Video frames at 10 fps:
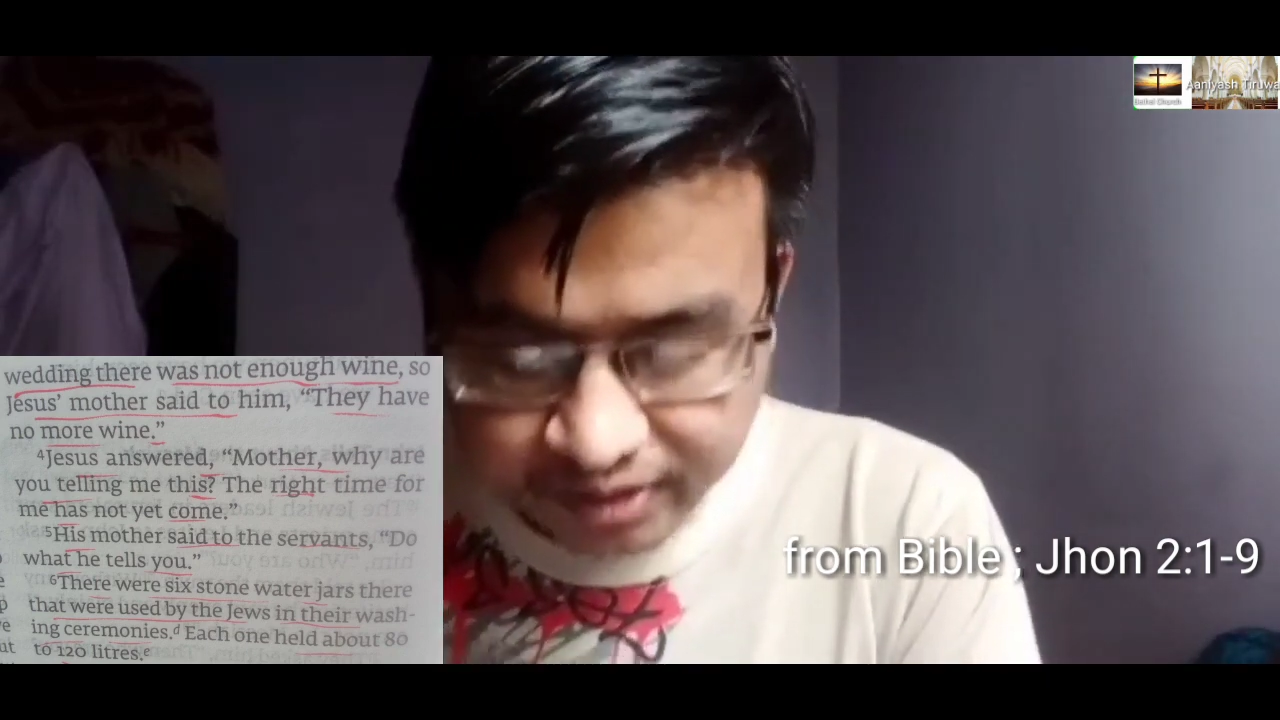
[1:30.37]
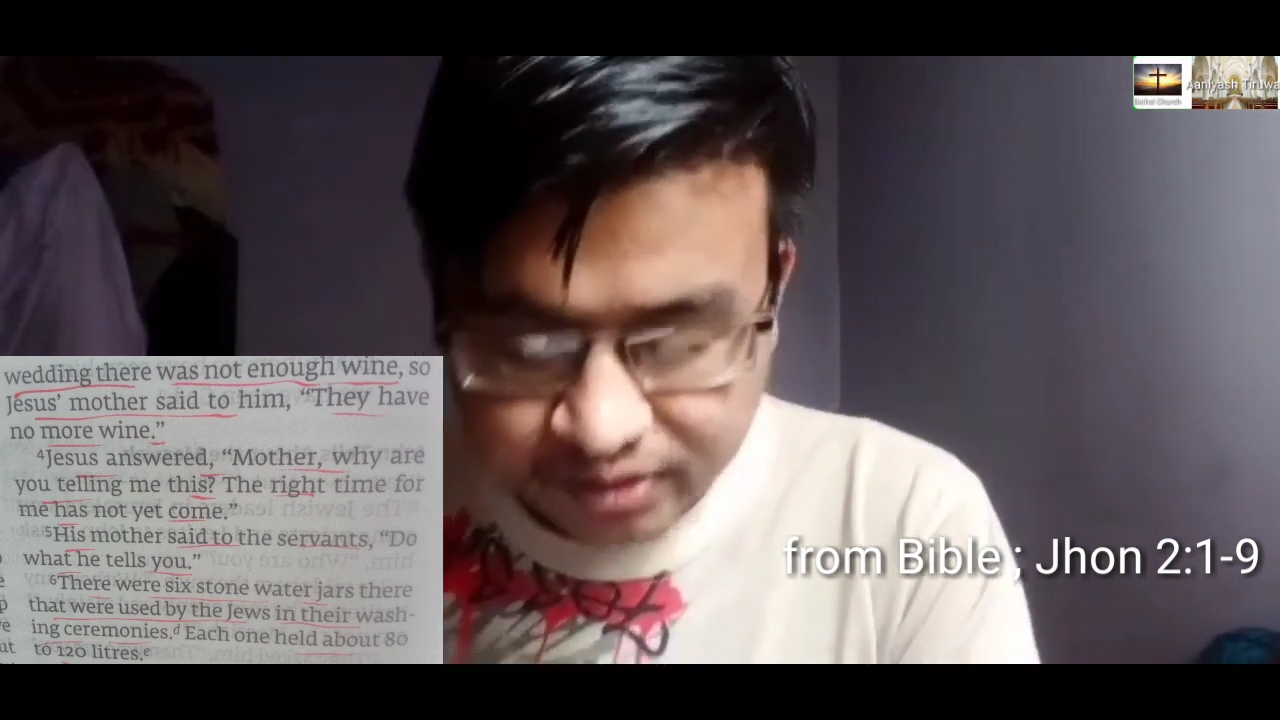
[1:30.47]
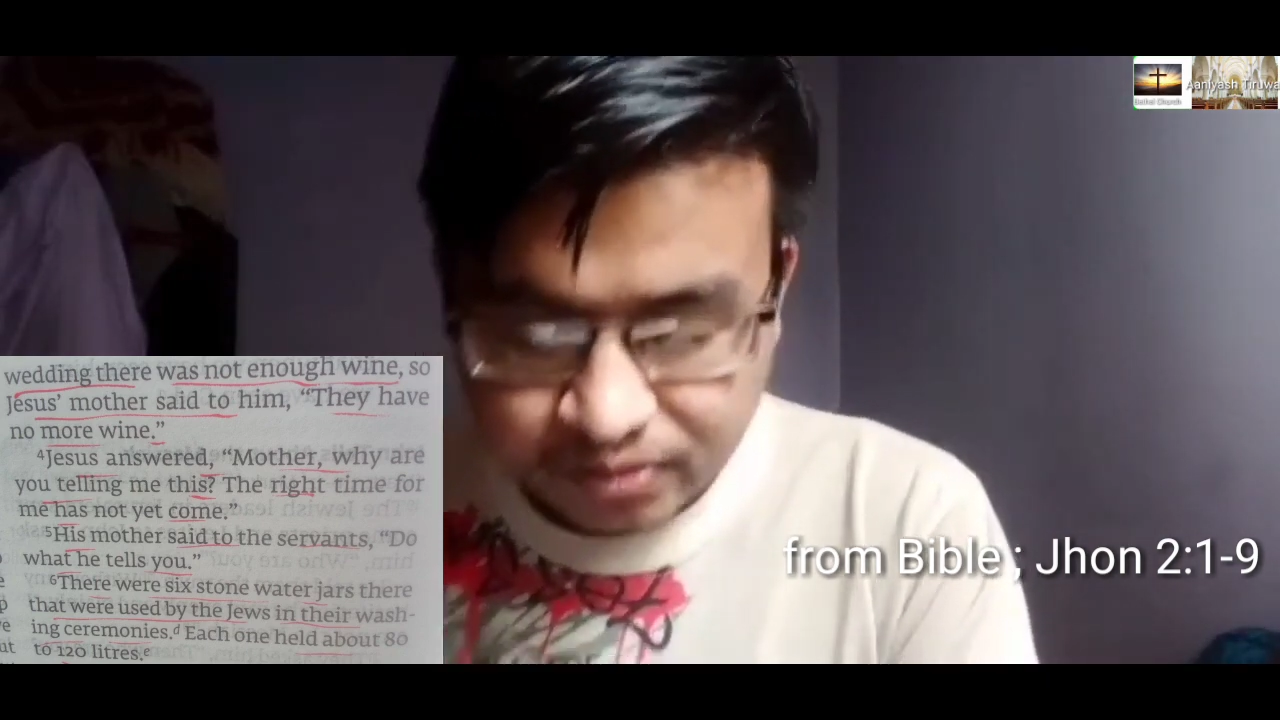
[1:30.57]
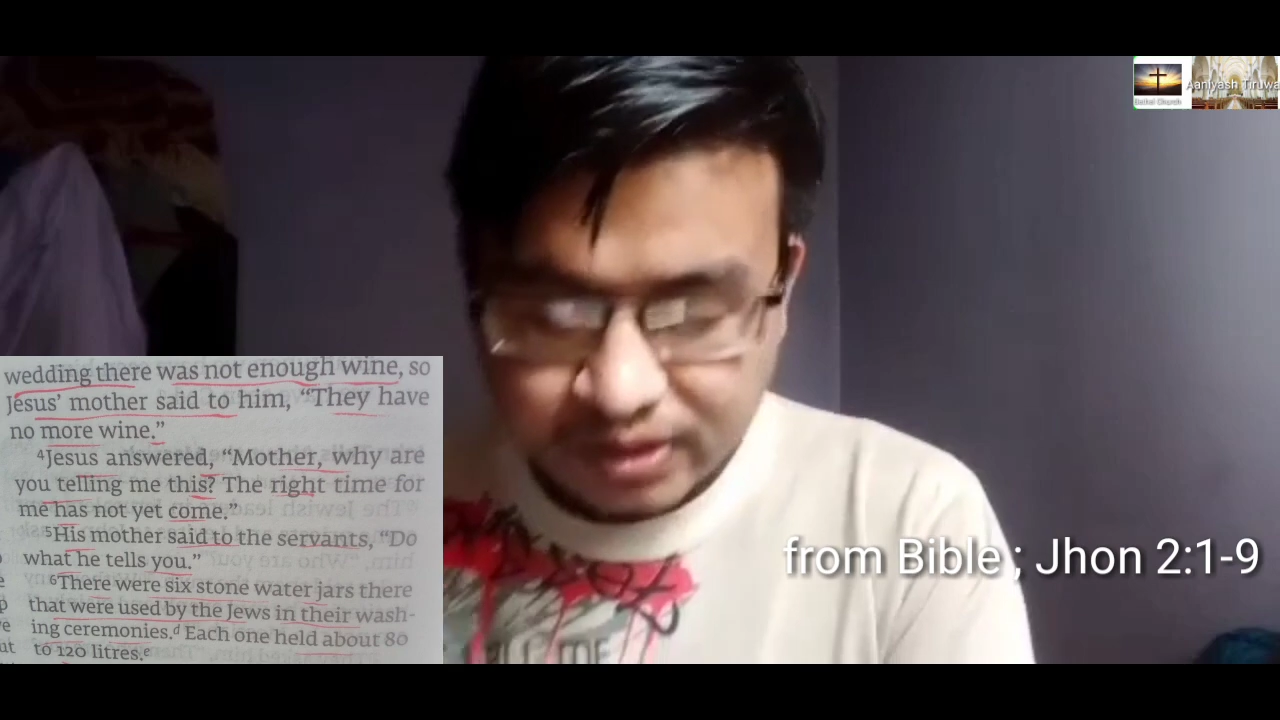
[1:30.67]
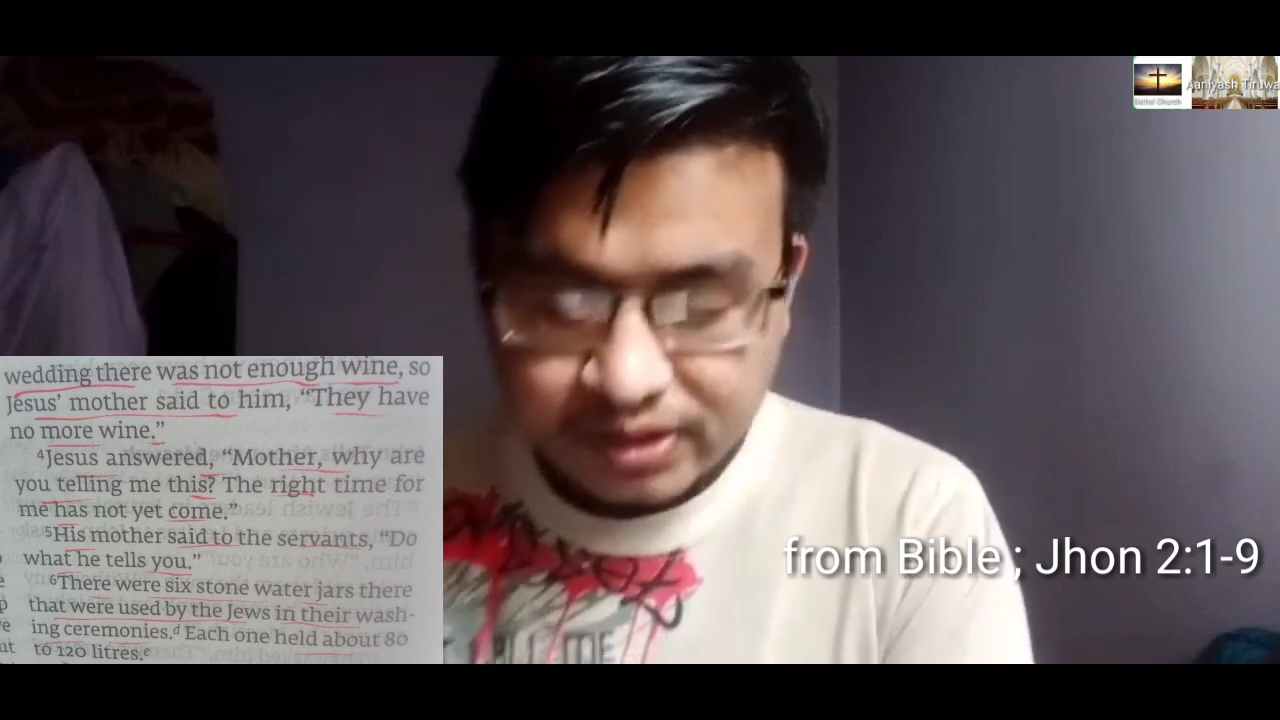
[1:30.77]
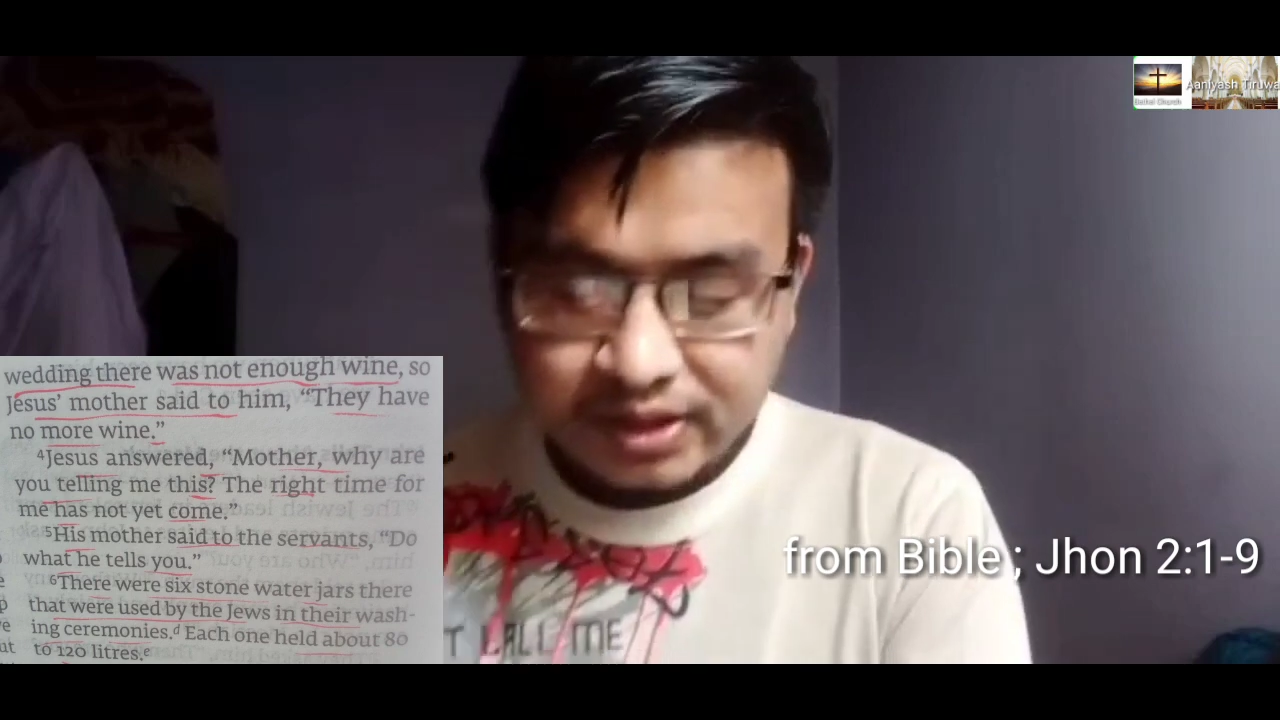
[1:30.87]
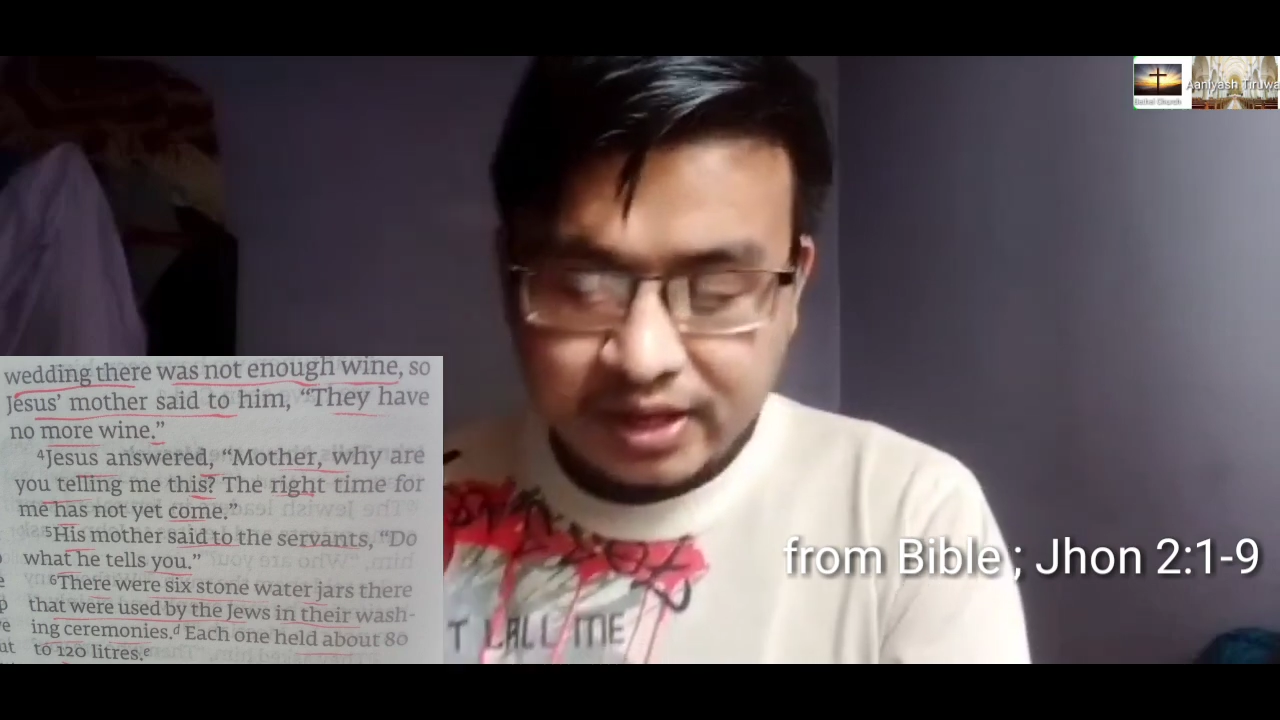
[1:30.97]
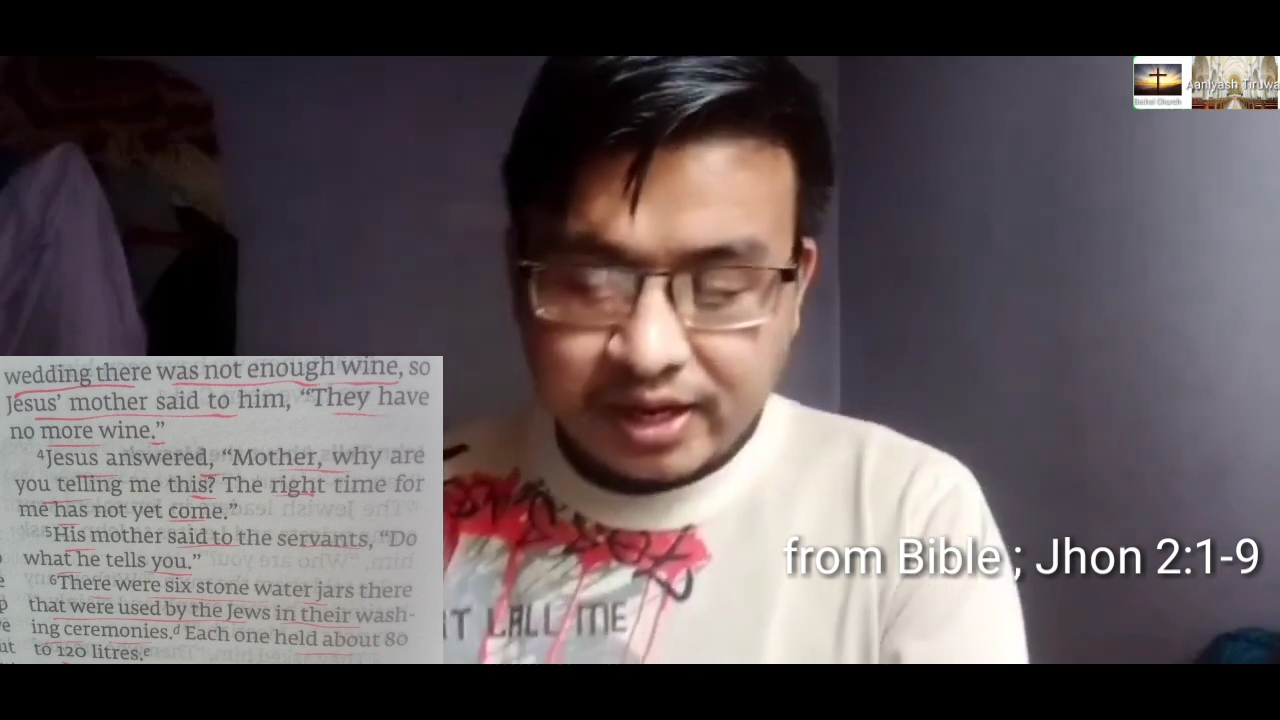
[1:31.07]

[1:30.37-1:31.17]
the Jewish